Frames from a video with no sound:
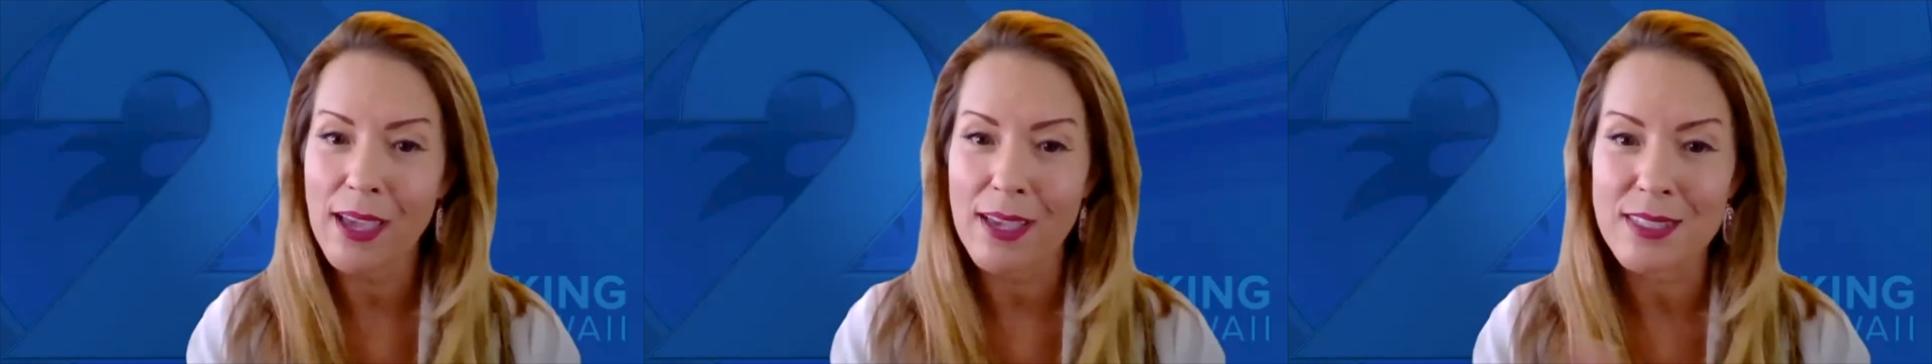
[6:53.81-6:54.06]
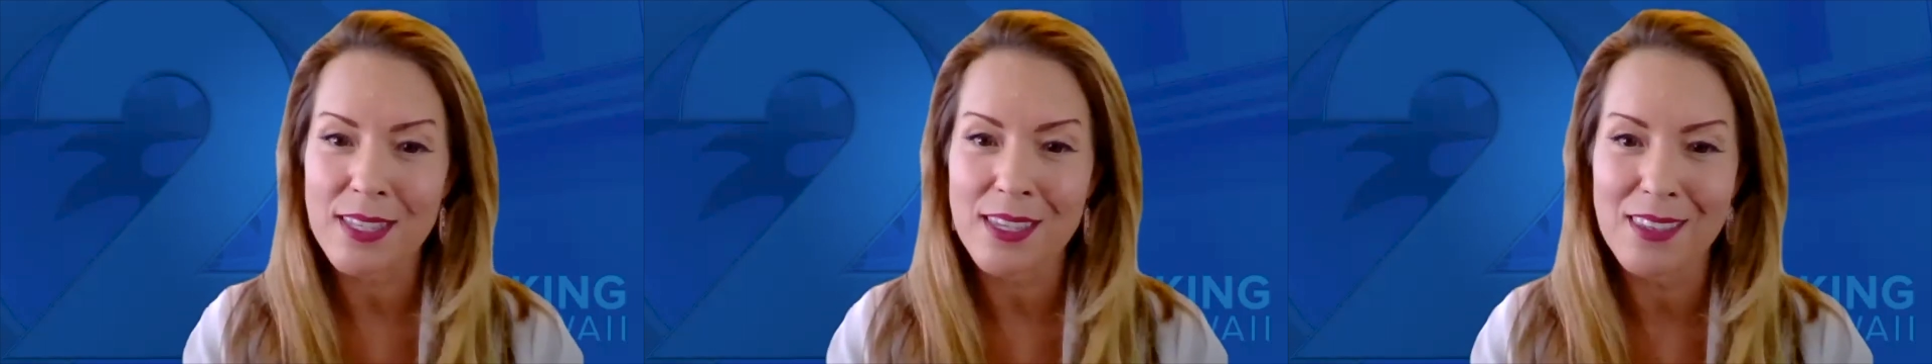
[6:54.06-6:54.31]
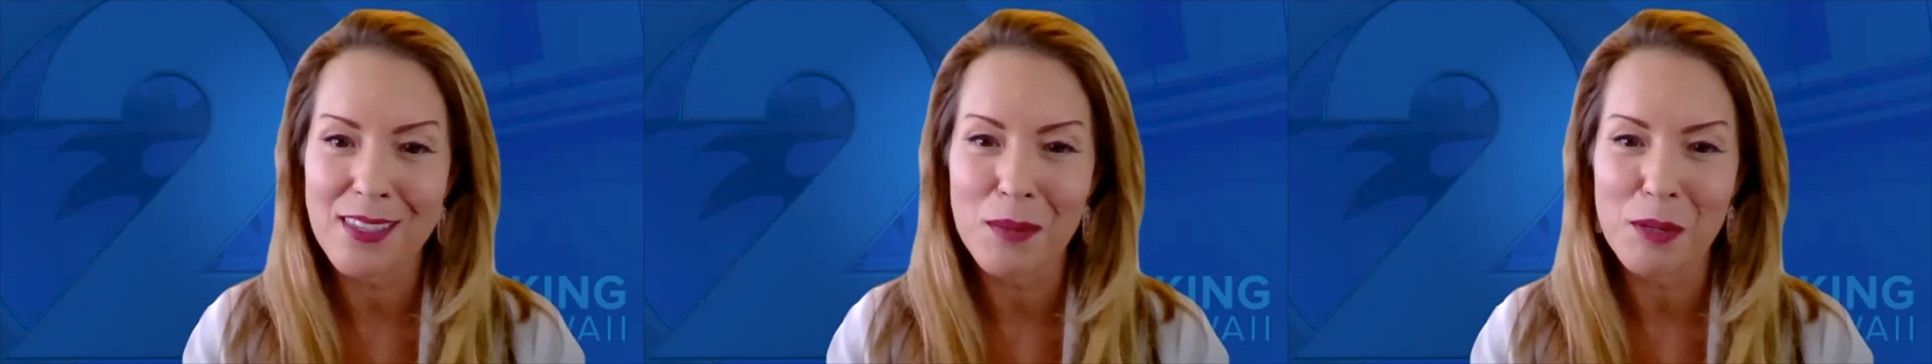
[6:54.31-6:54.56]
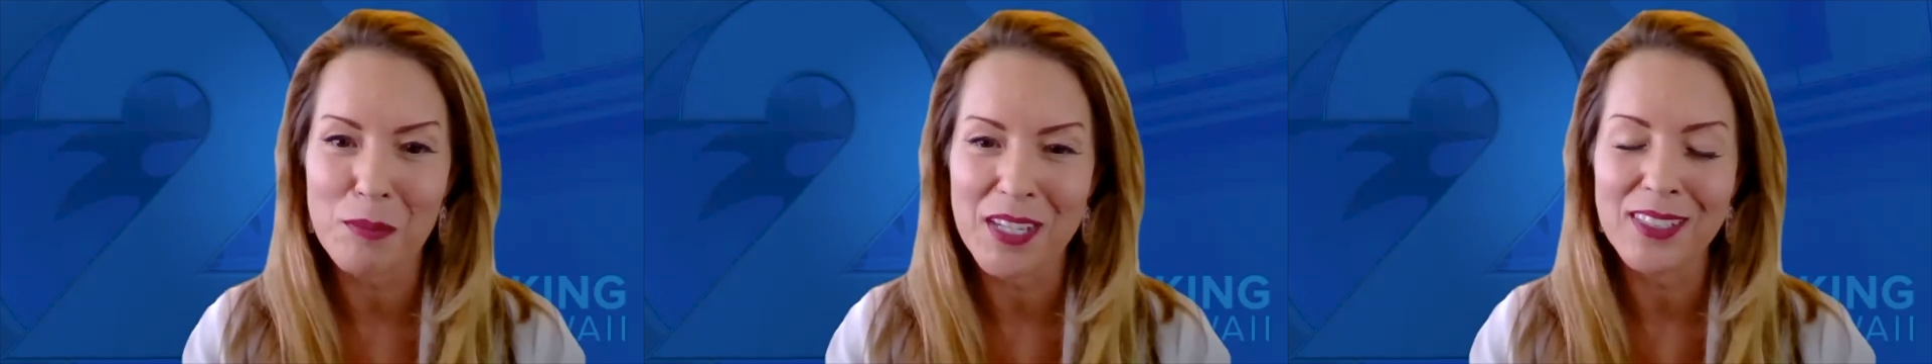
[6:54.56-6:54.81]
as Keith
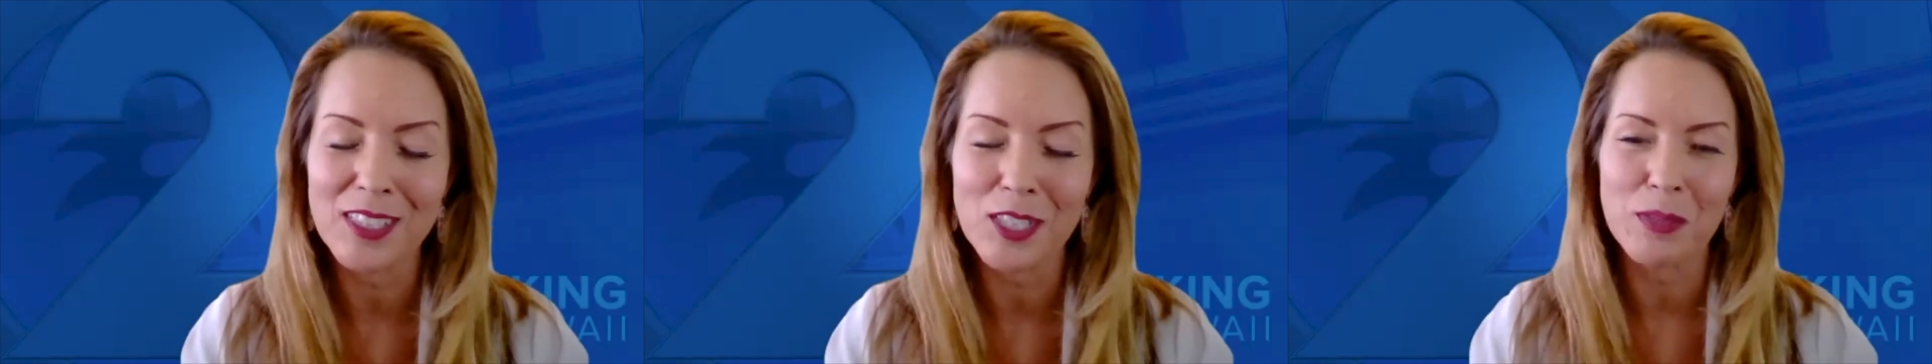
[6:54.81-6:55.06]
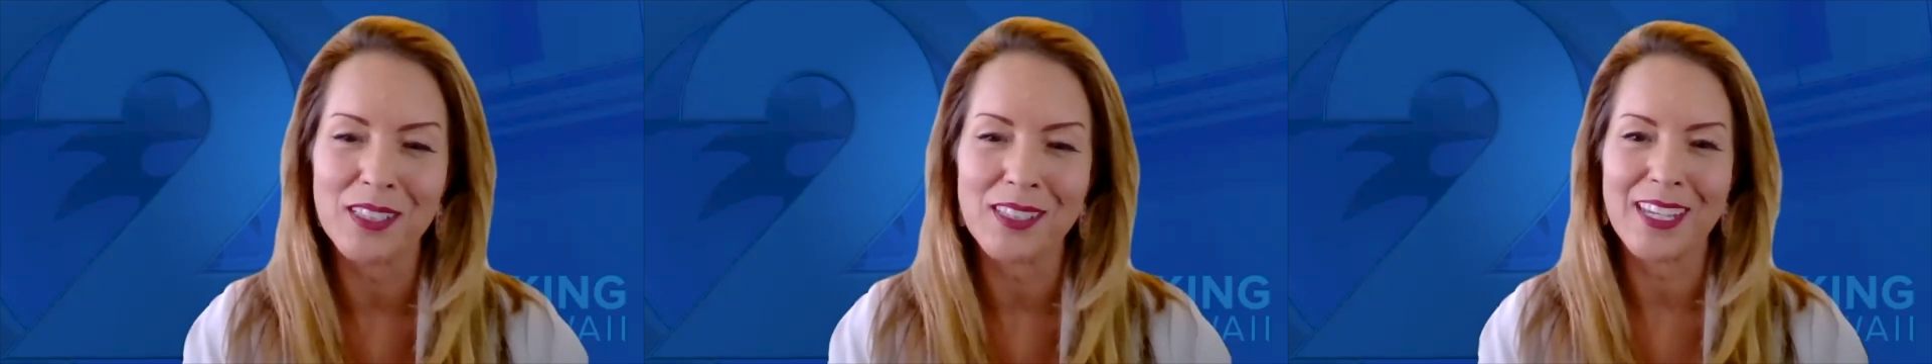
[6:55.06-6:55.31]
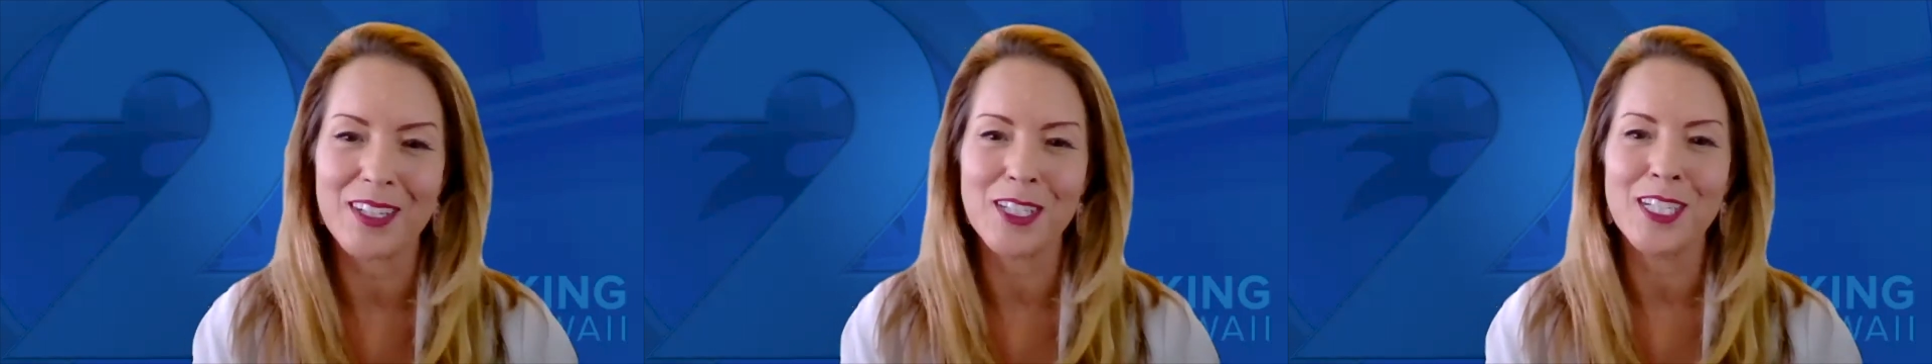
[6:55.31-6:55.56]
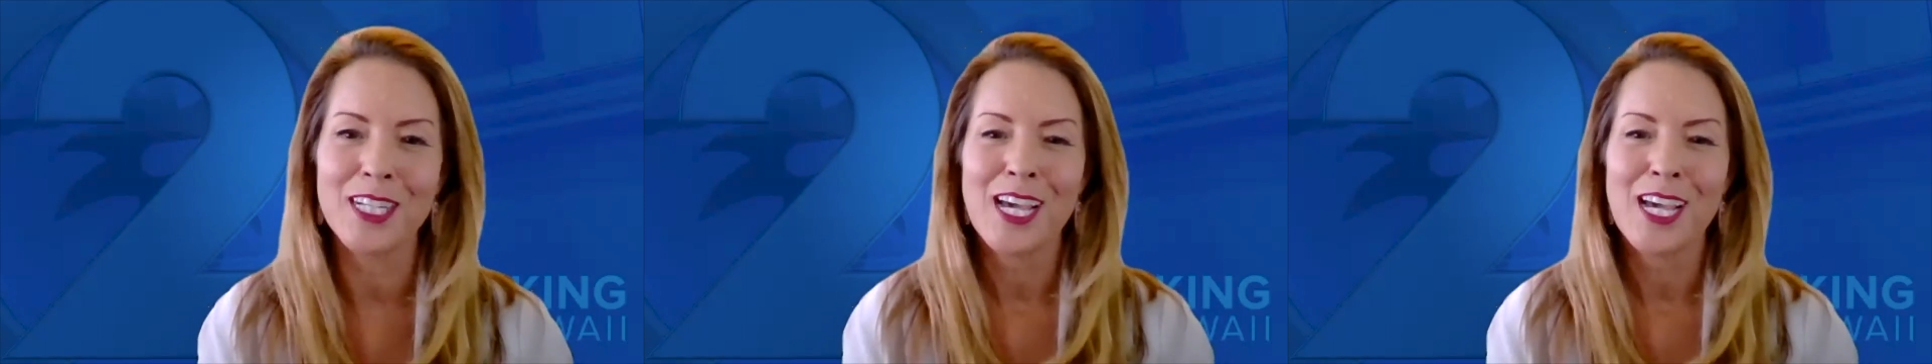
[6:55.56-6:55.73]
Amemiya a little bit later.